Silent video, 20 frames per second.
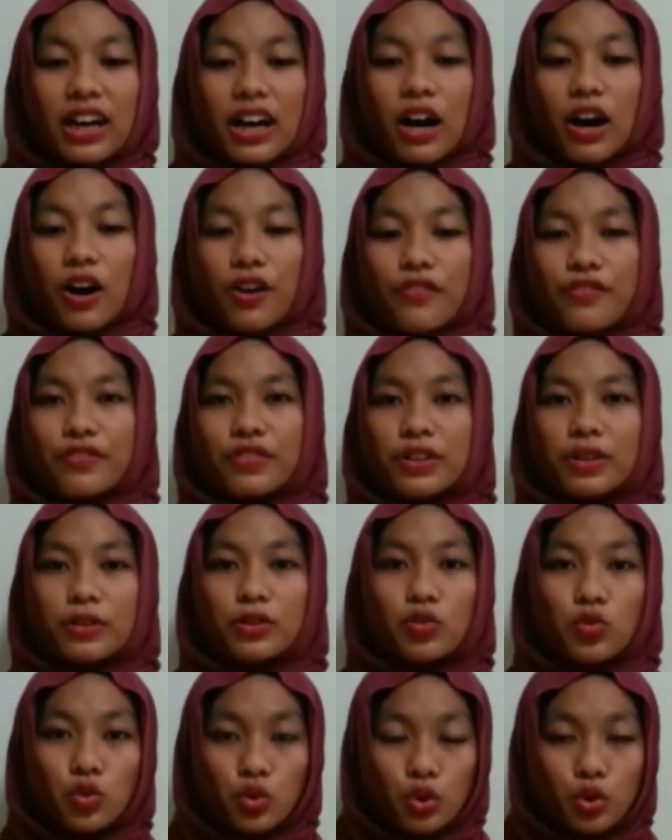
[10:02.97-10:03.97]
of the
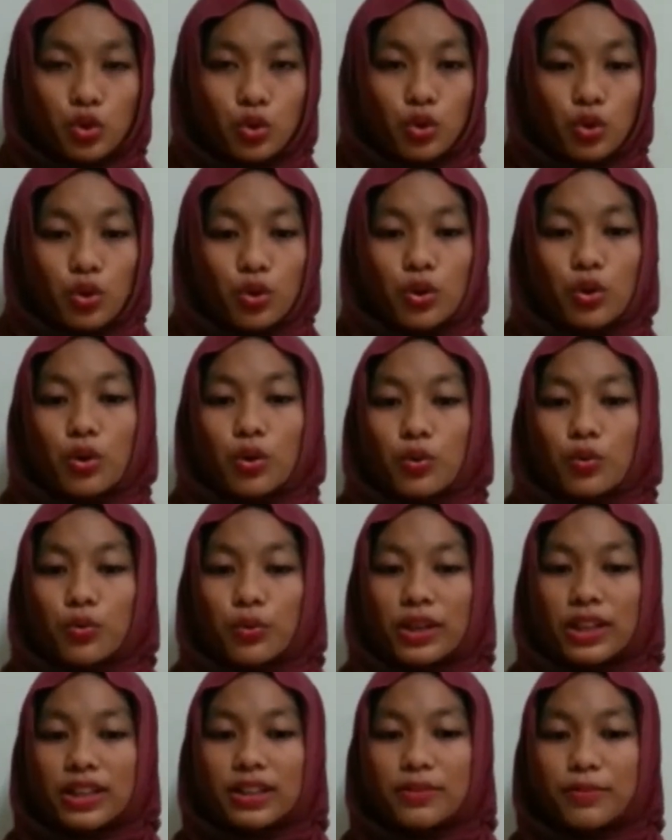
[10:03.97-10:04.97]
two
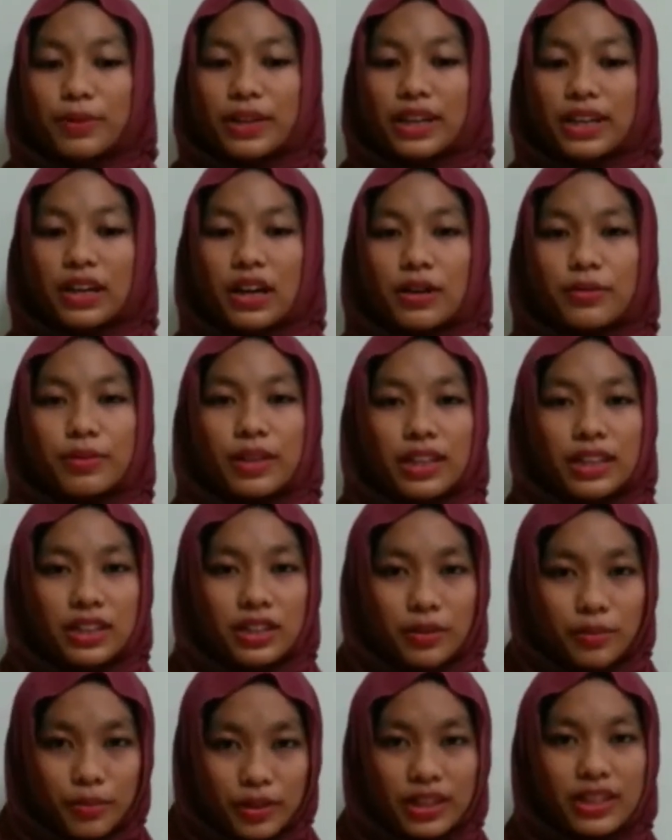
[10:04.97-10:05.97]
will become
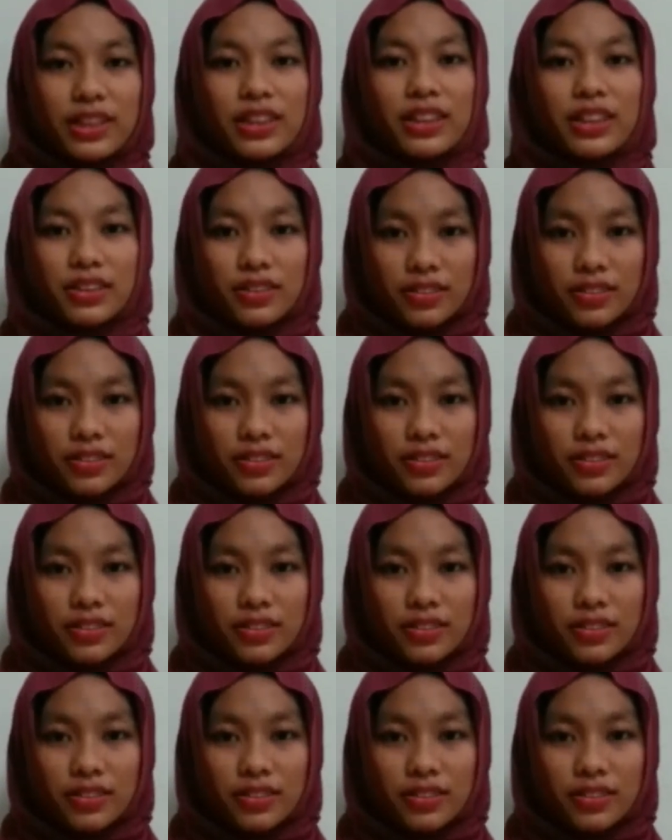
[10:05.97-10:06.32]
intermingled.